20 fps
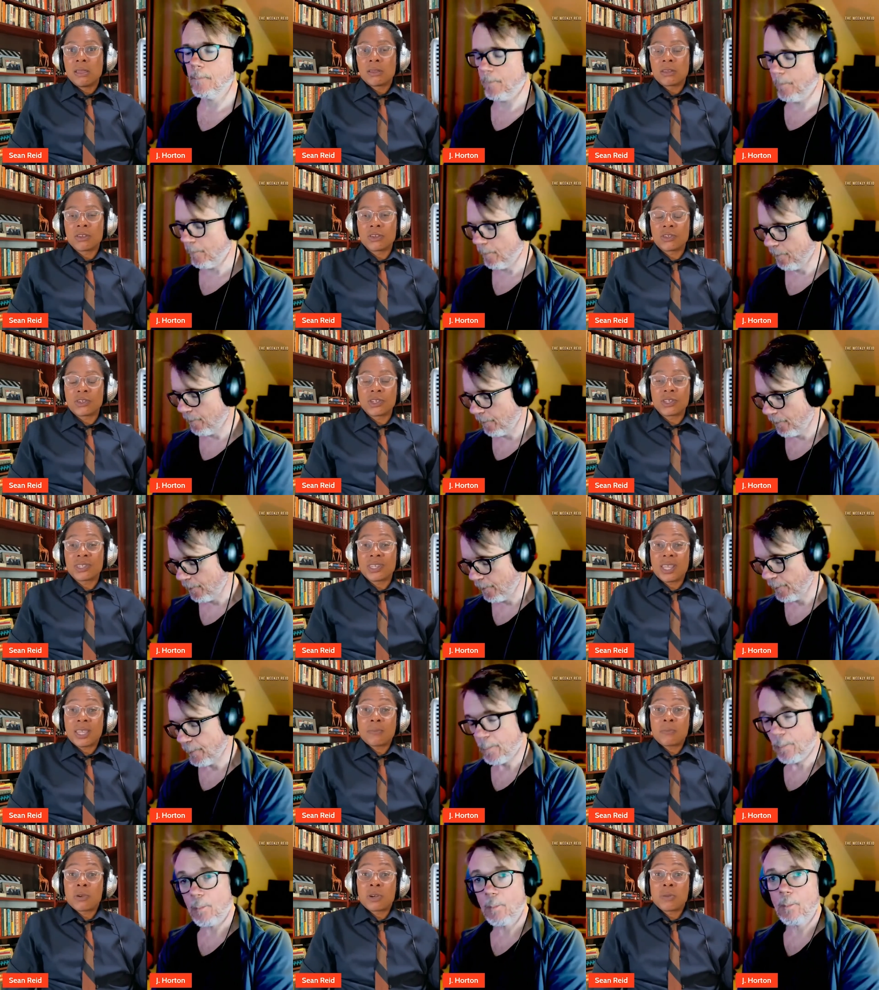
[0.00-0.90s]
Speaker 1: just
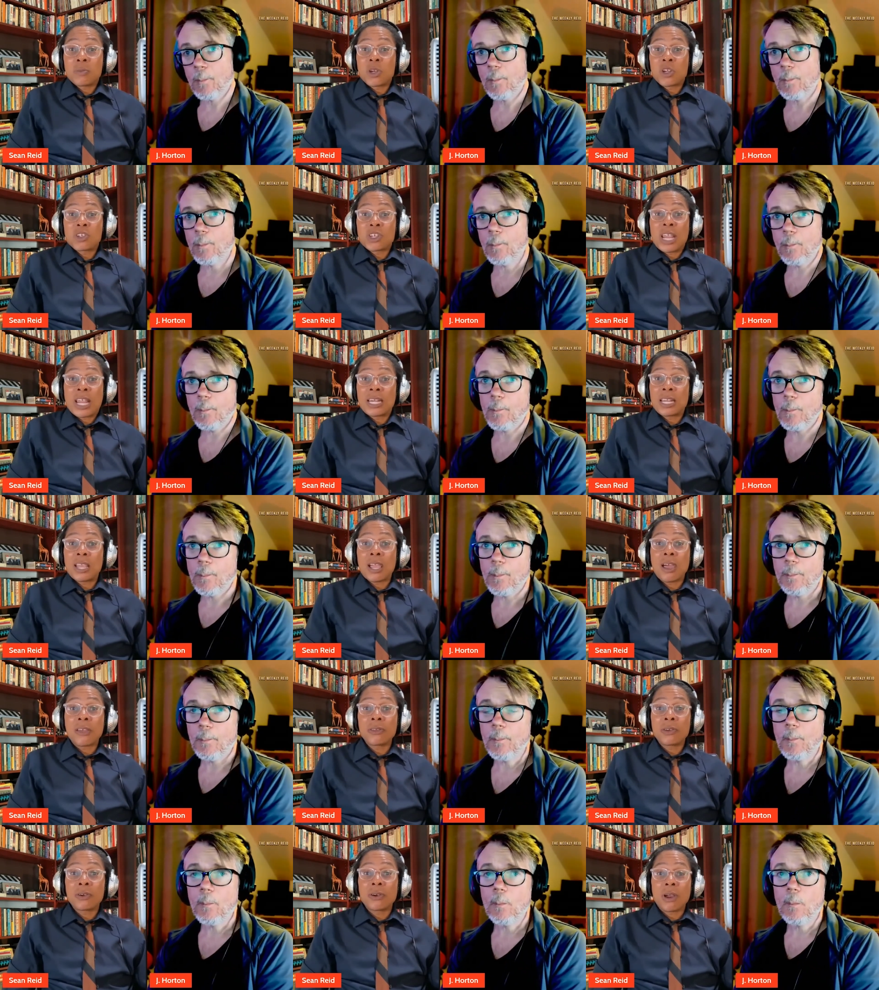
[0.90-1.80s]
like pretty much any
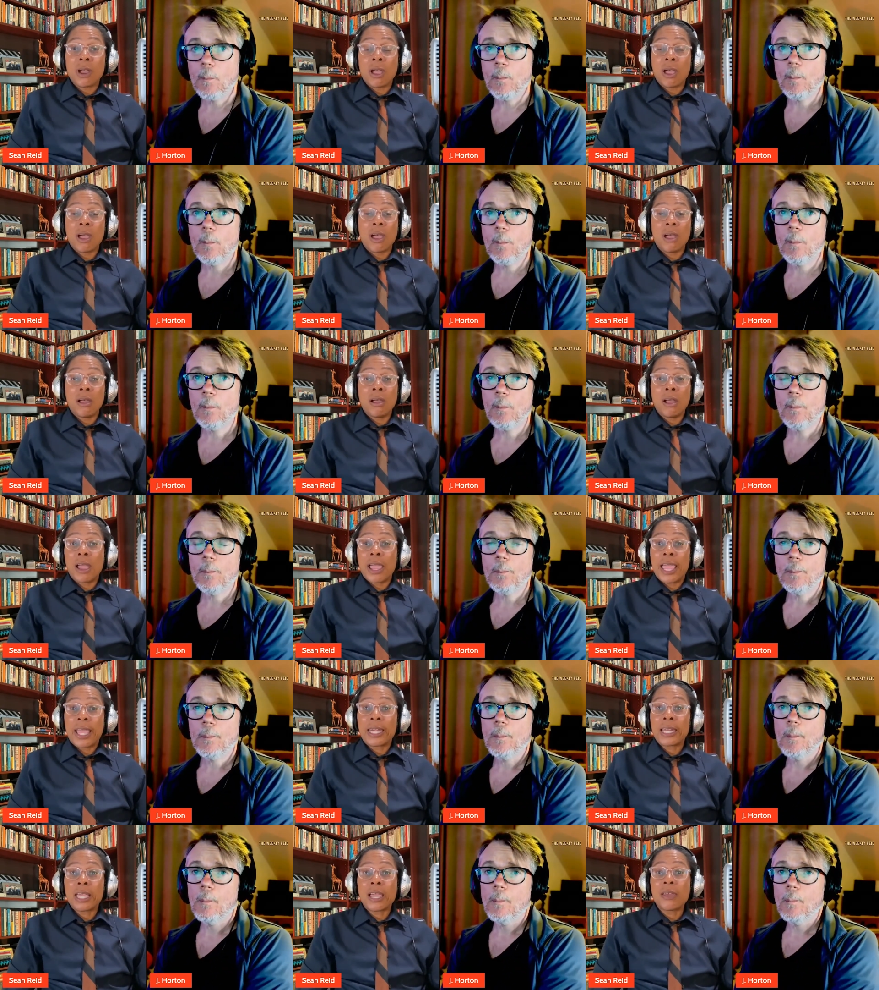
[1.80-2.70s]
other uh,
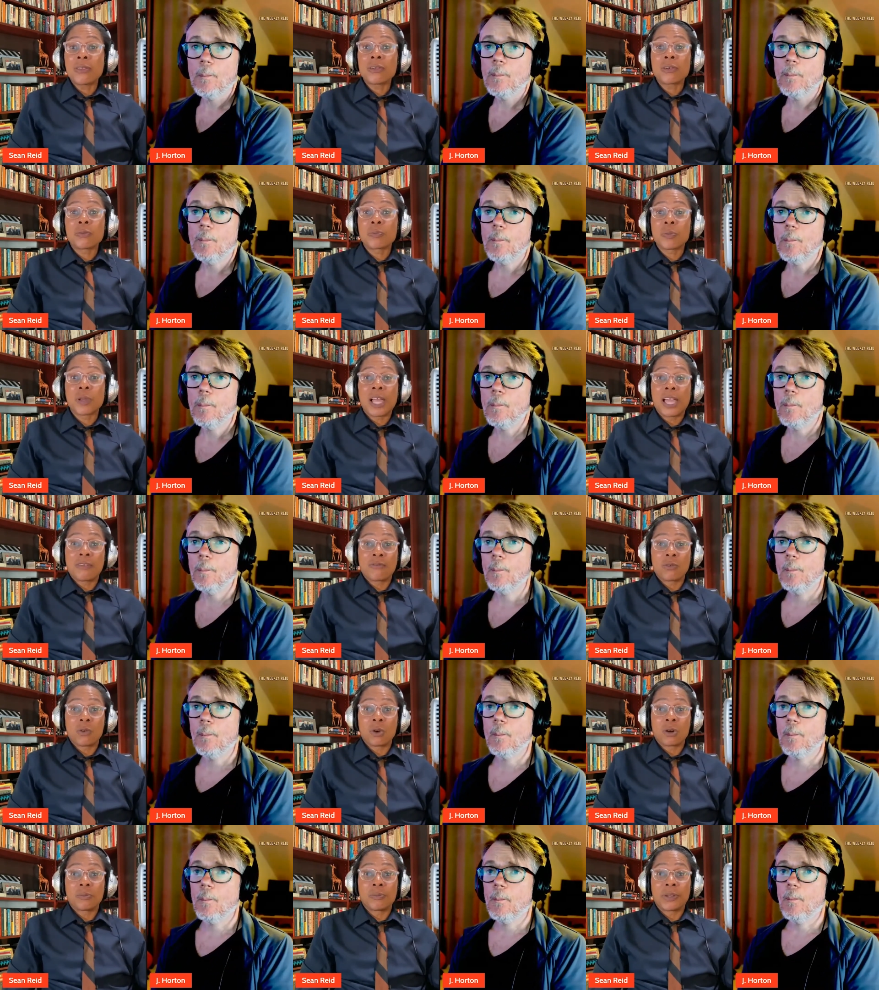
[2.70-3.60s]
any other
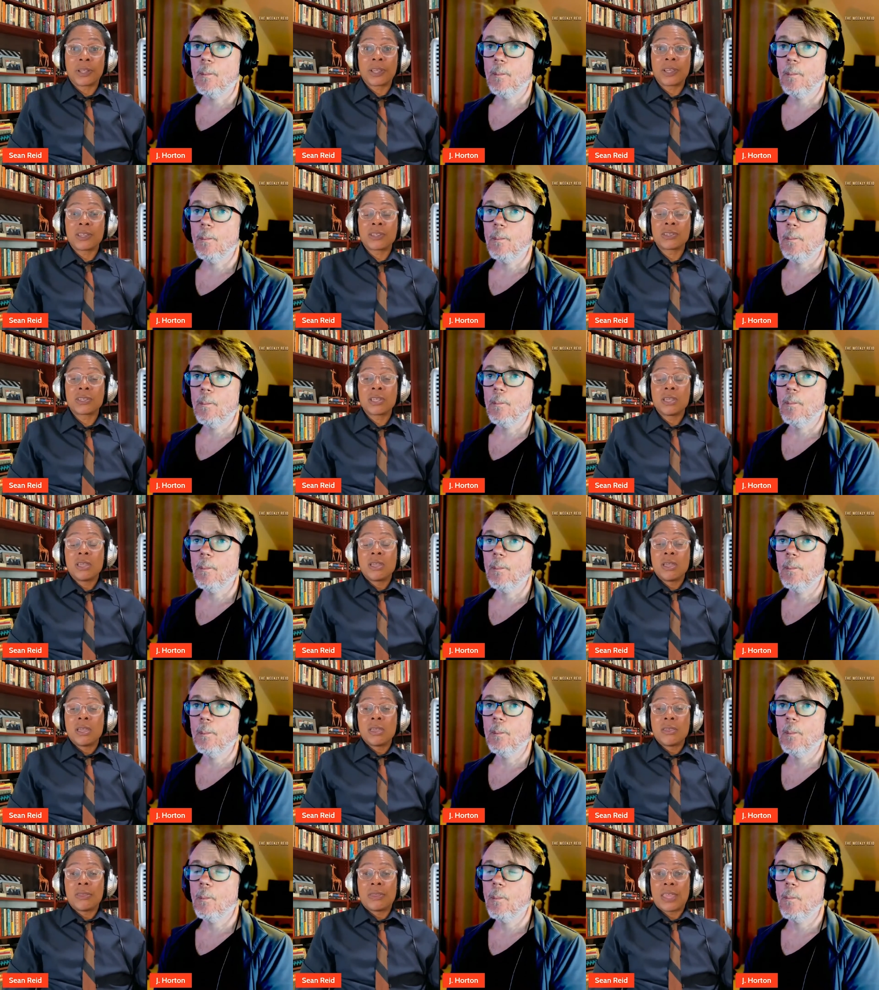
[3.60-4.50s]
platform because
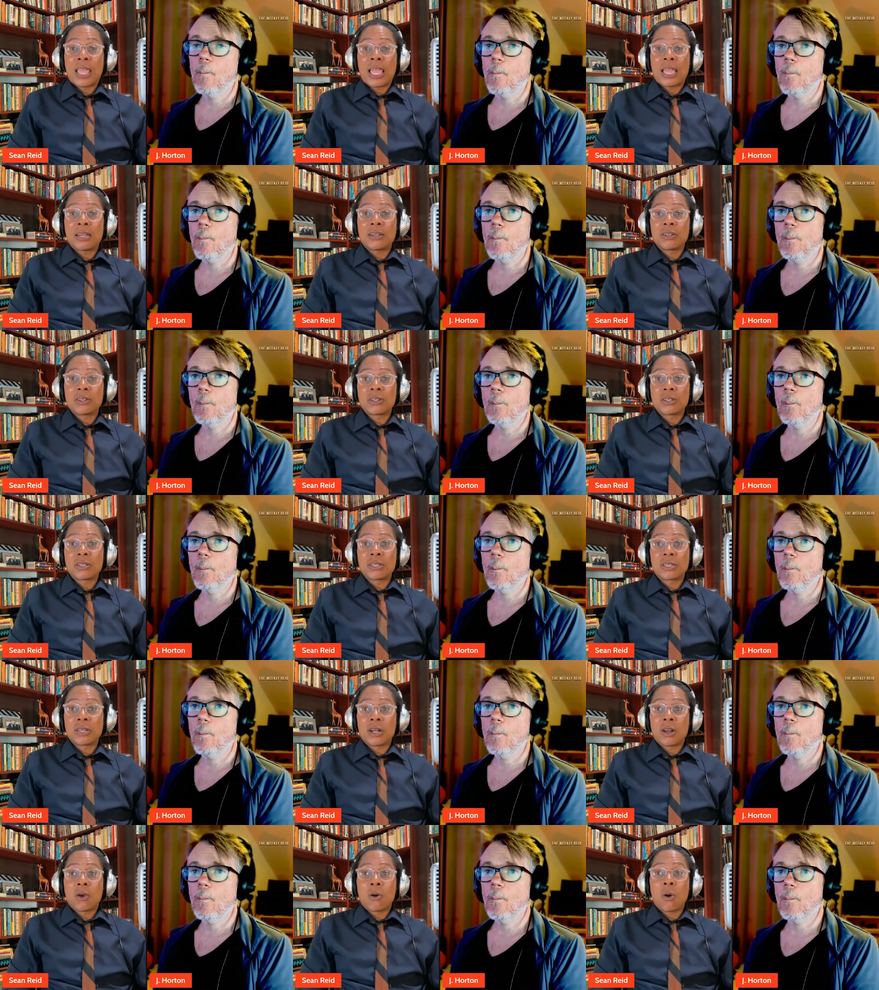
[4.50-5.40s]
that
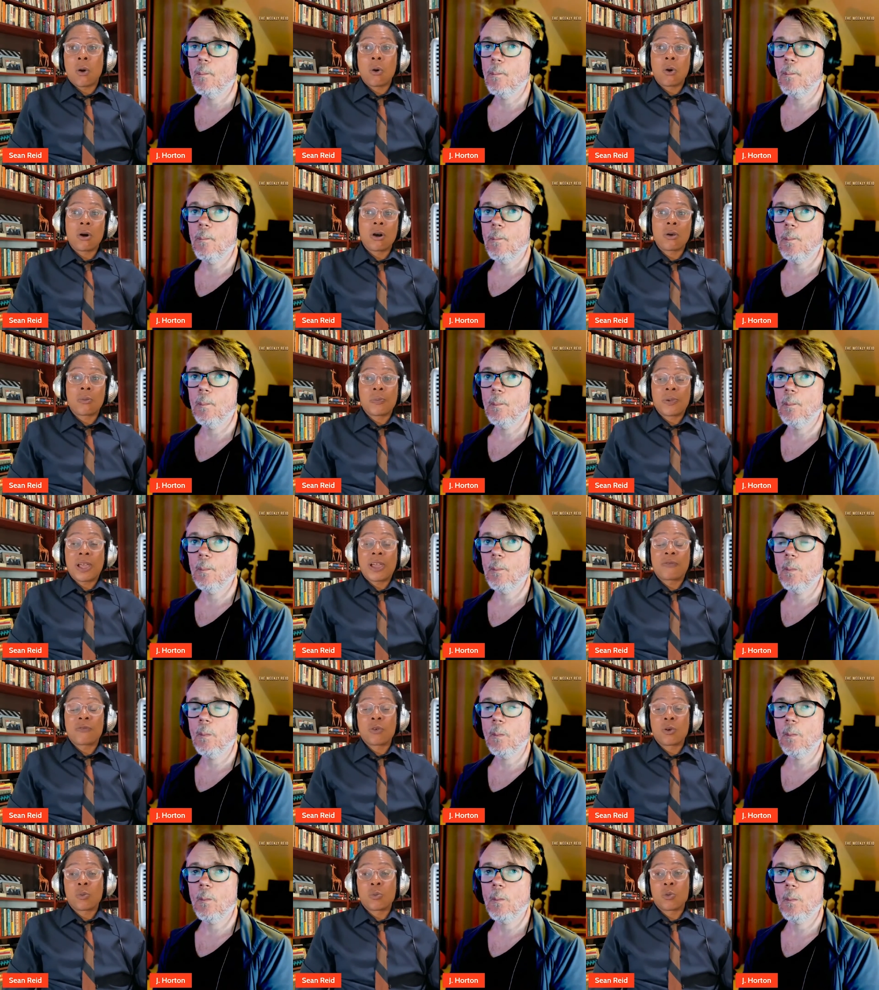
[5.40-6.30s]
you know, or a
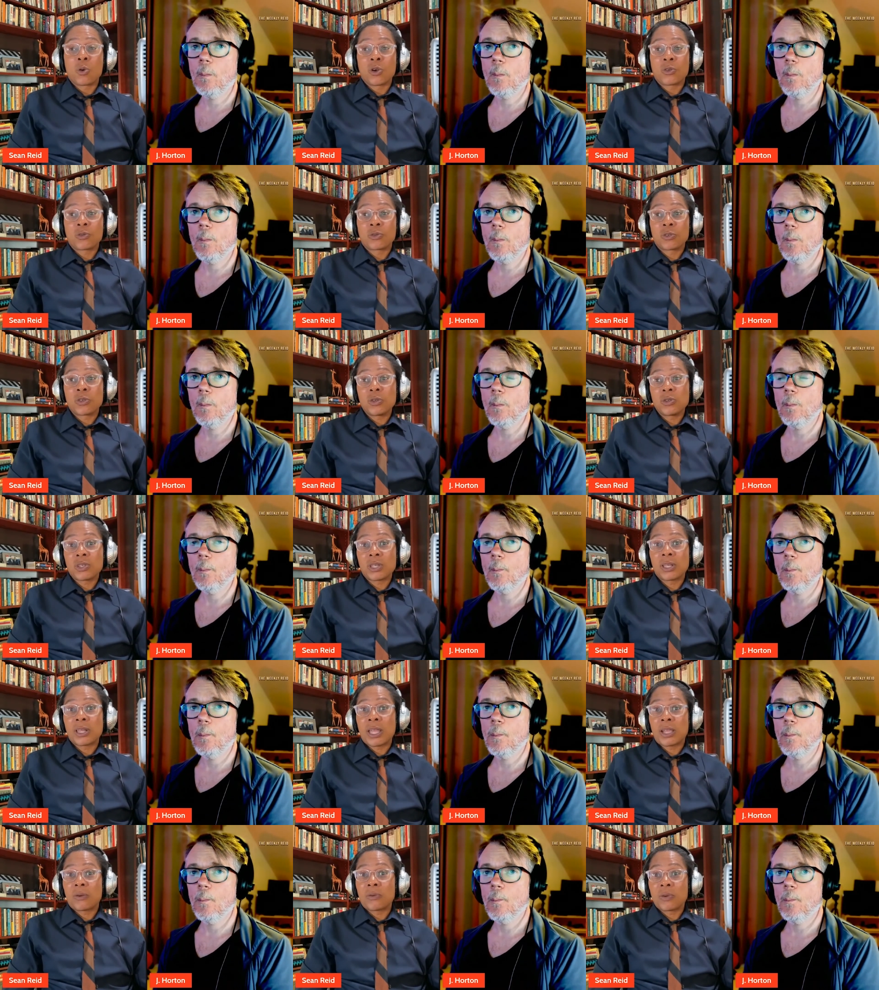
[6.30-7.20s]
platform worth using,
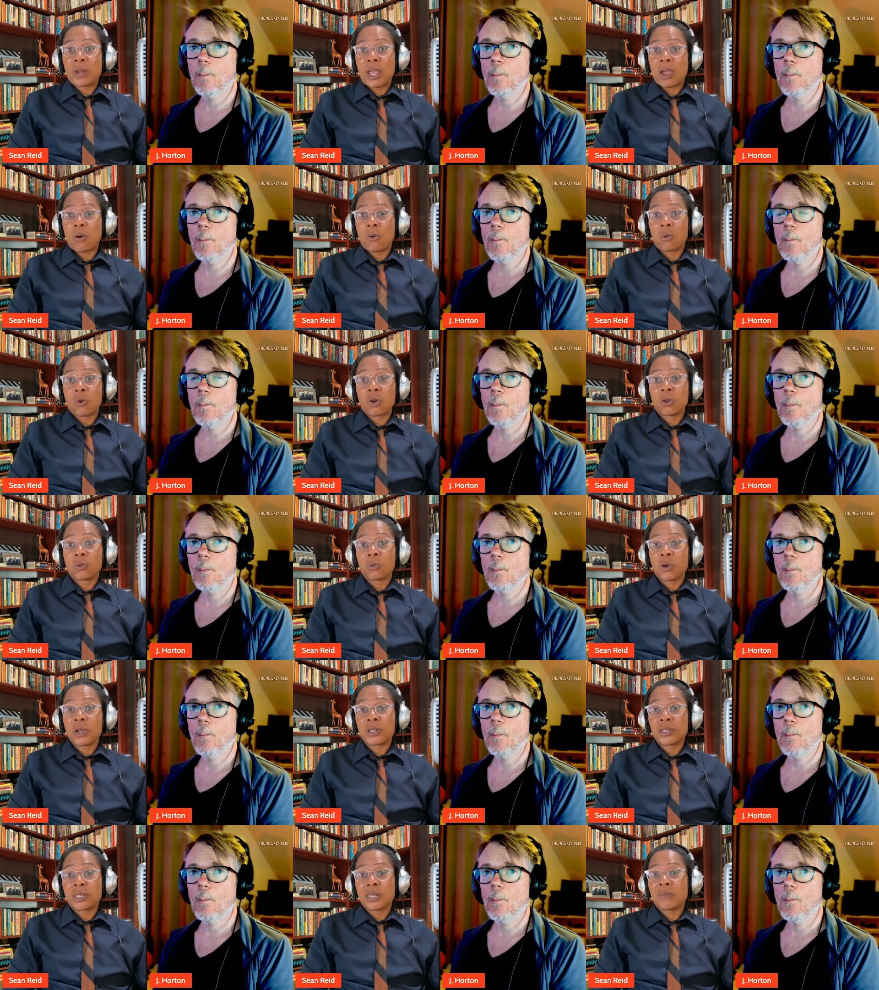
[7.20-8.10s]
like now World
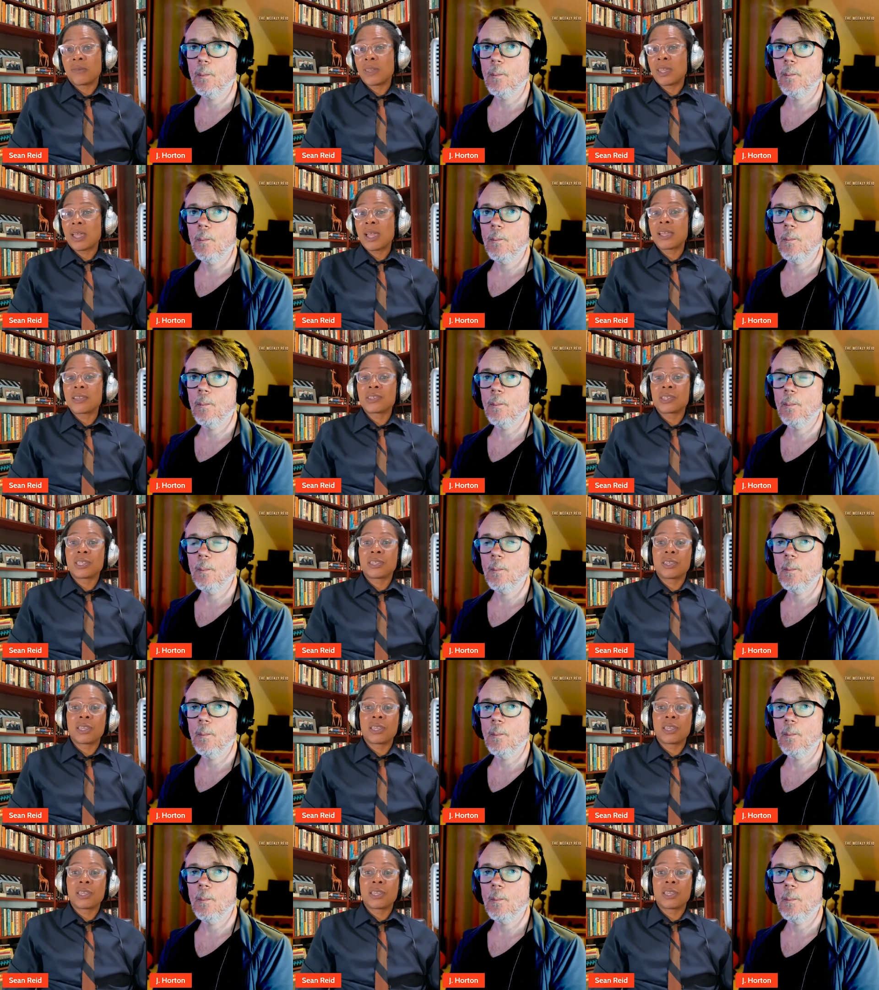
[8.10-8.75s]
One TV, I see the